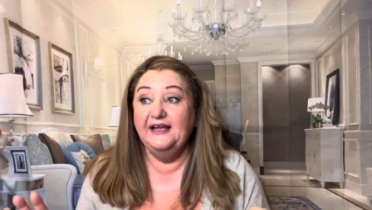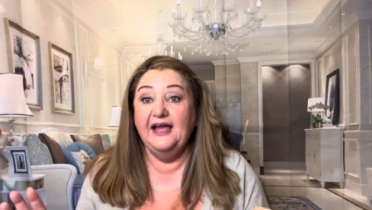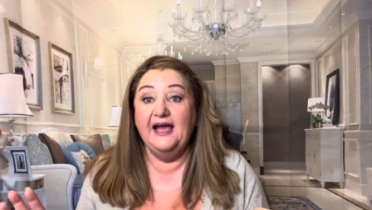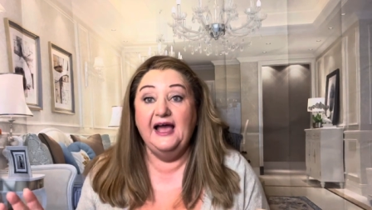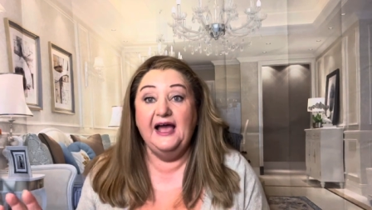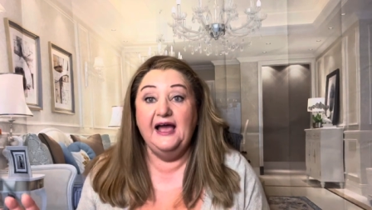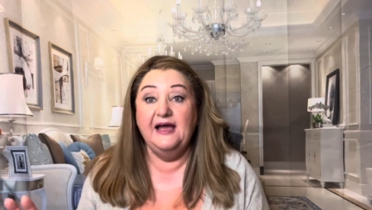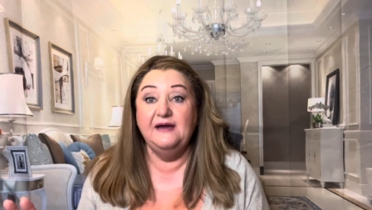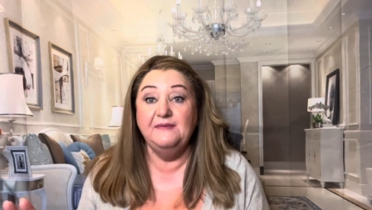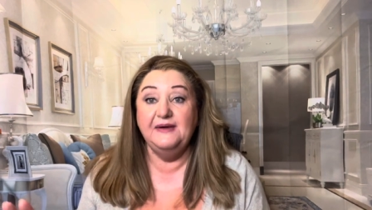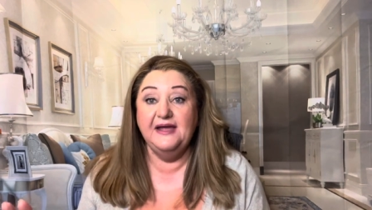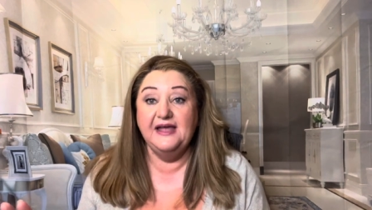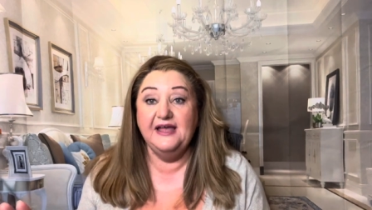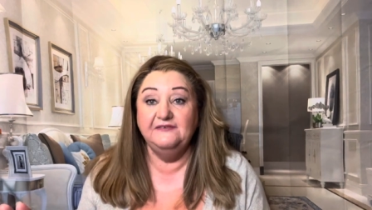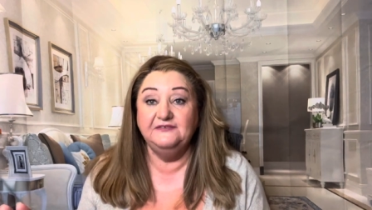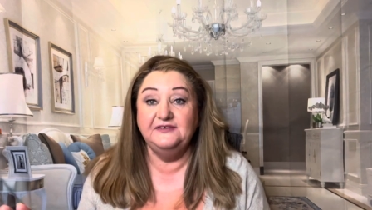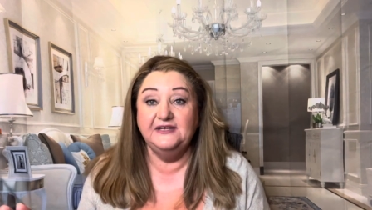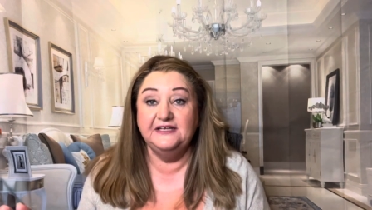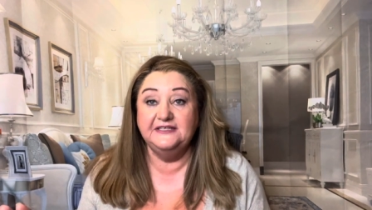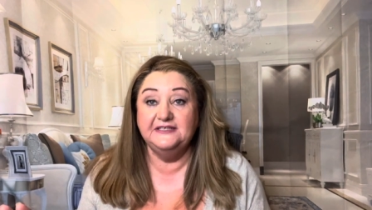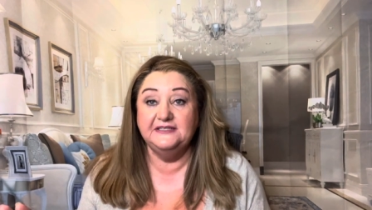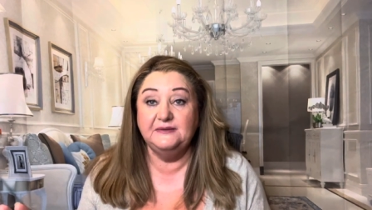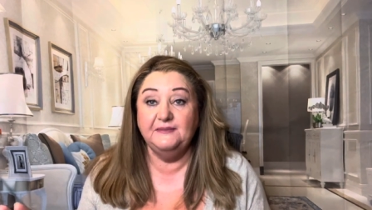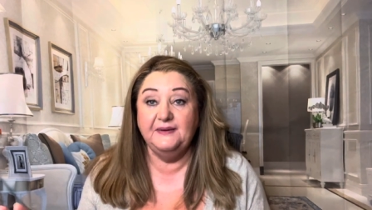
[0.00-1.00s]
I may have
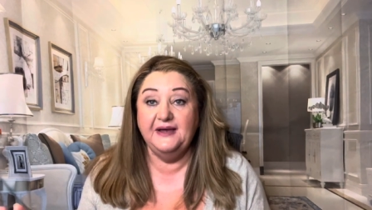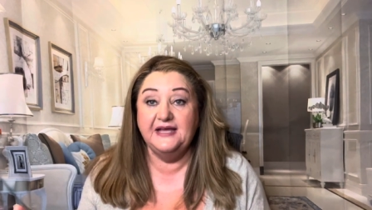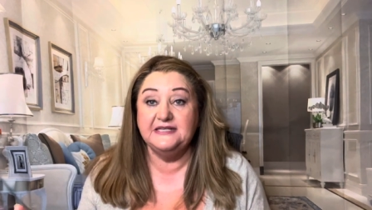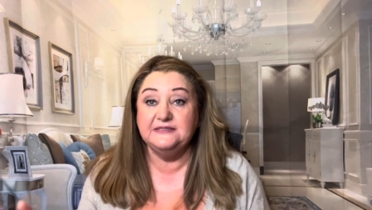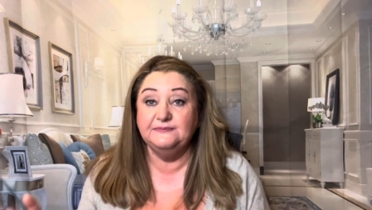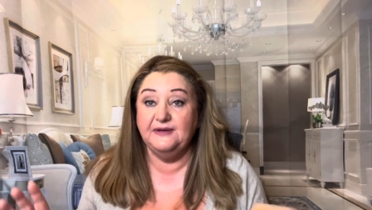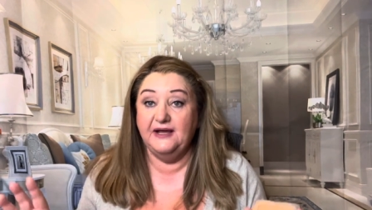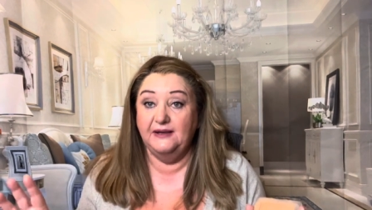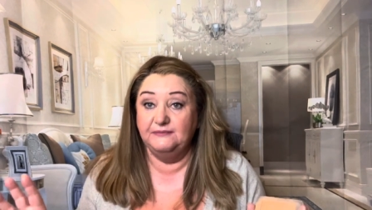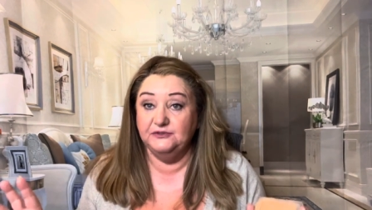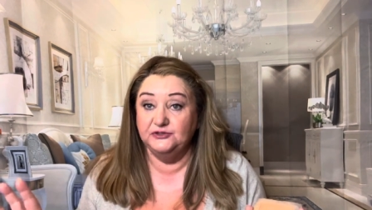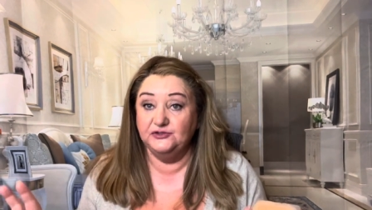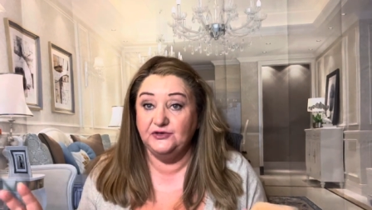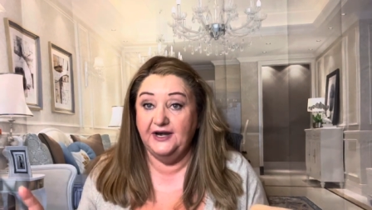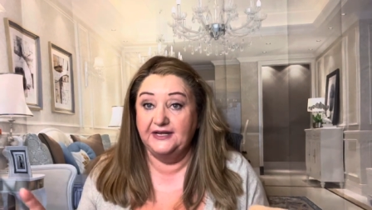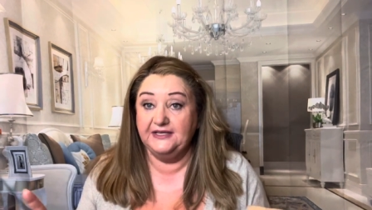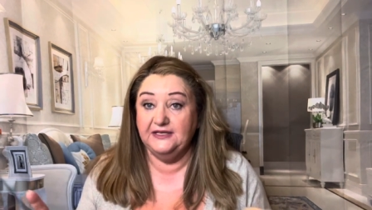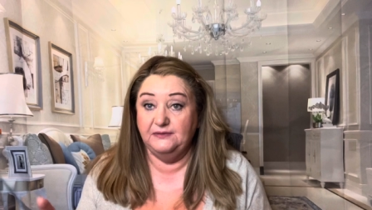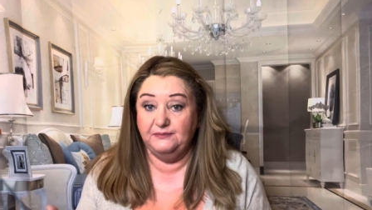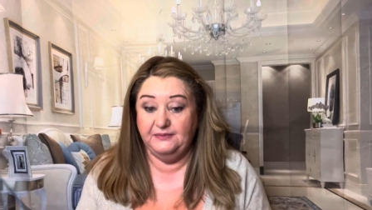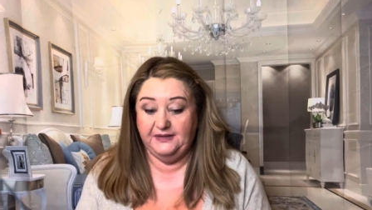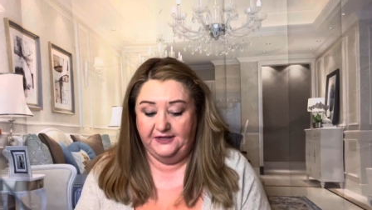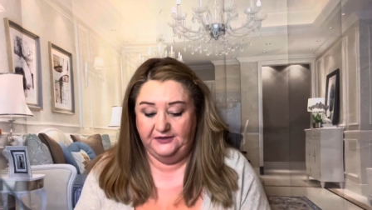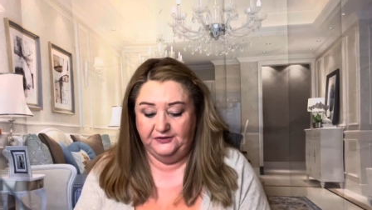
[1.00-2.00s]
done it in the past, but I'm gonna try to
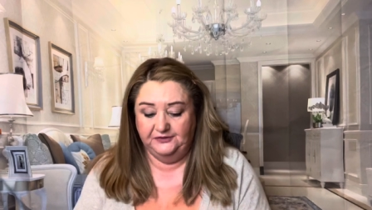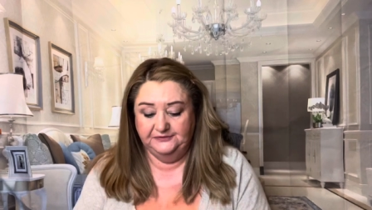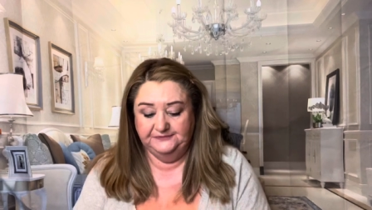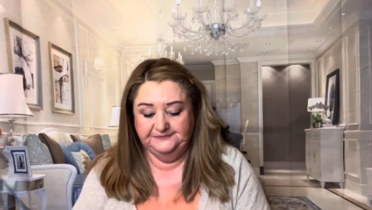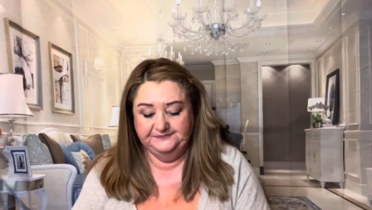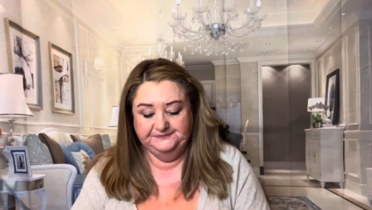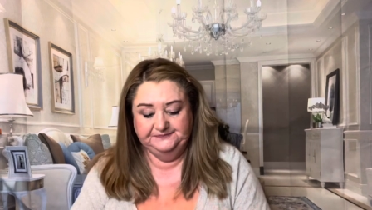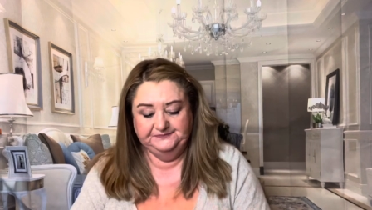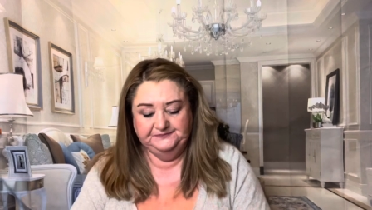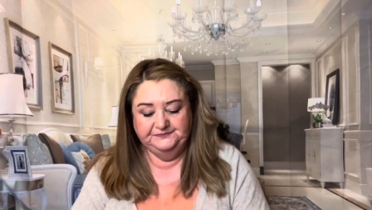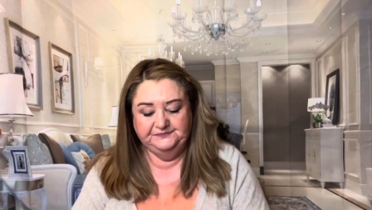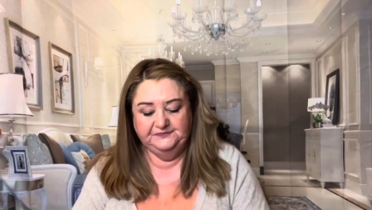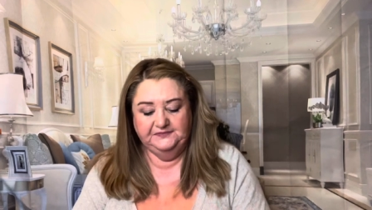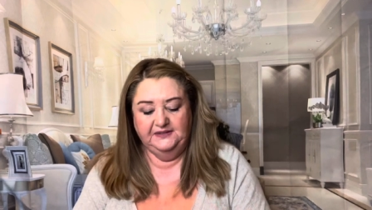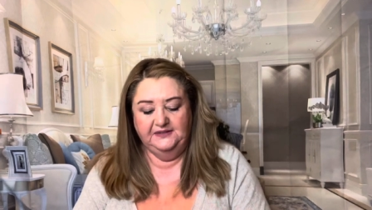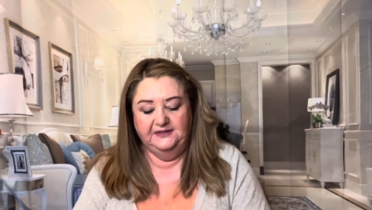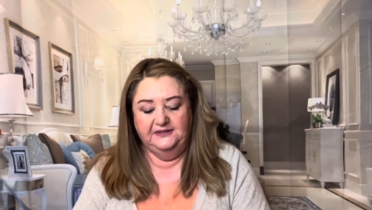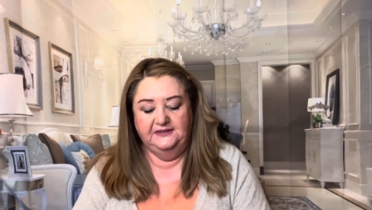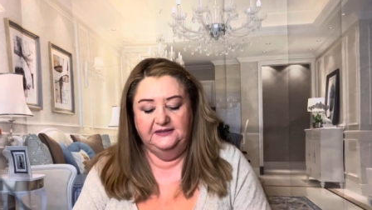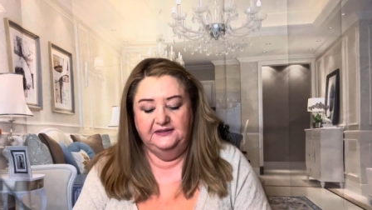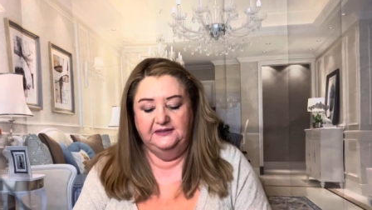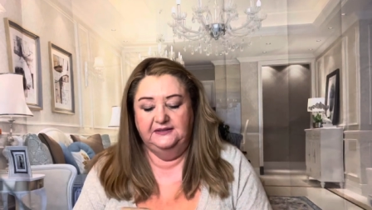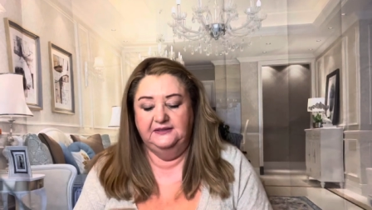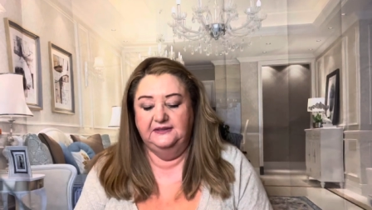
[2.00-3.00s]
get better.
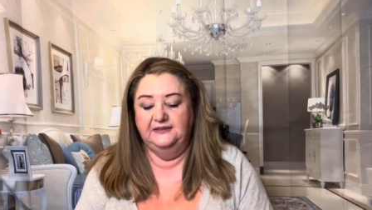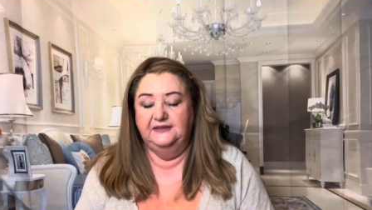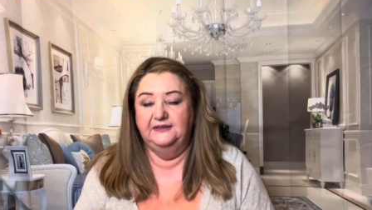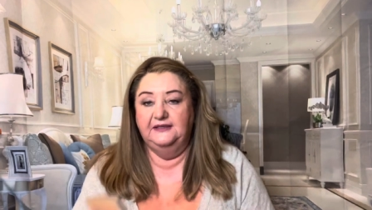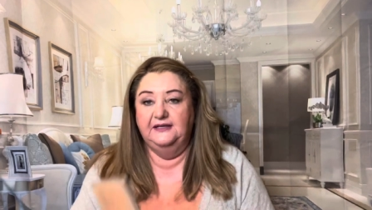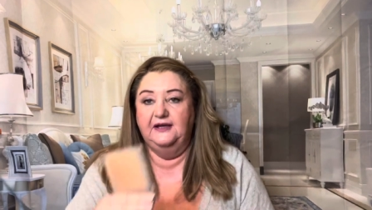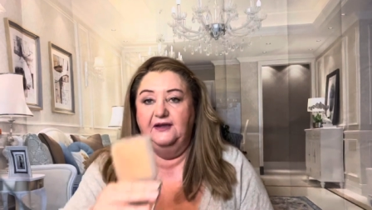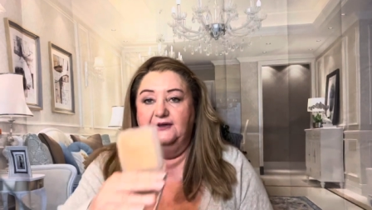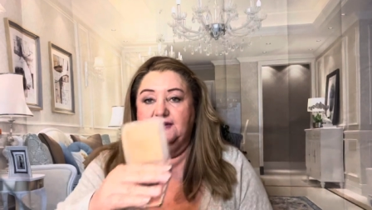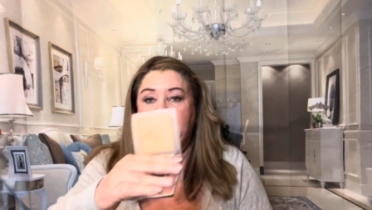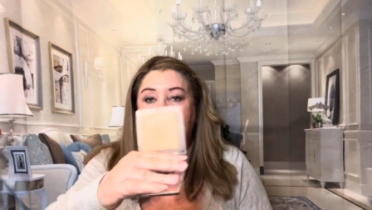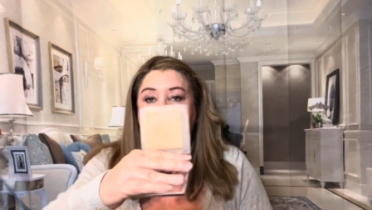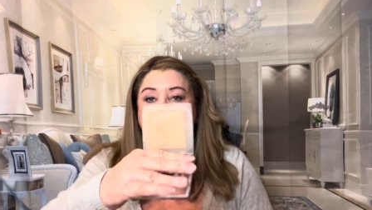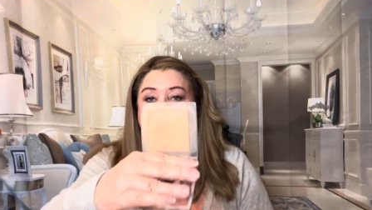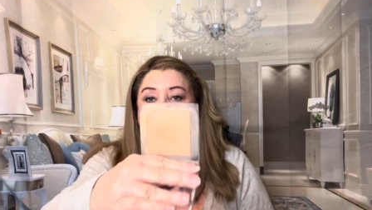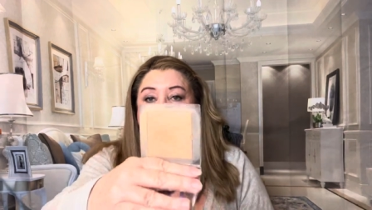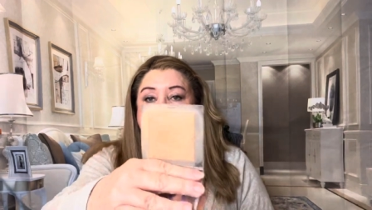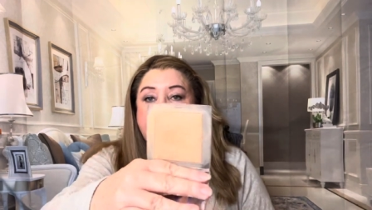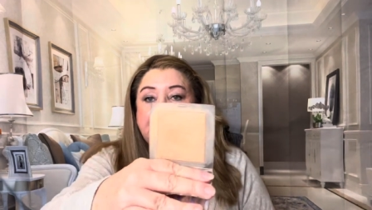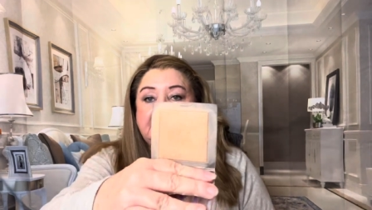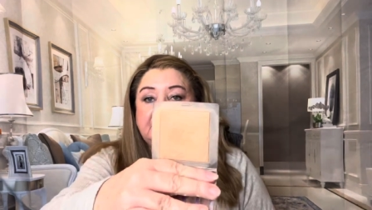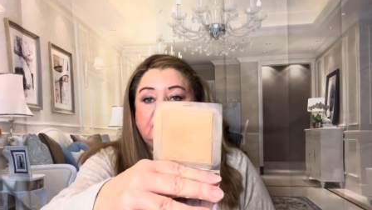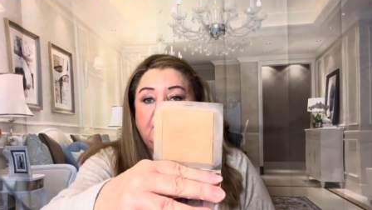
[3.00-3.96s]
Okay, this is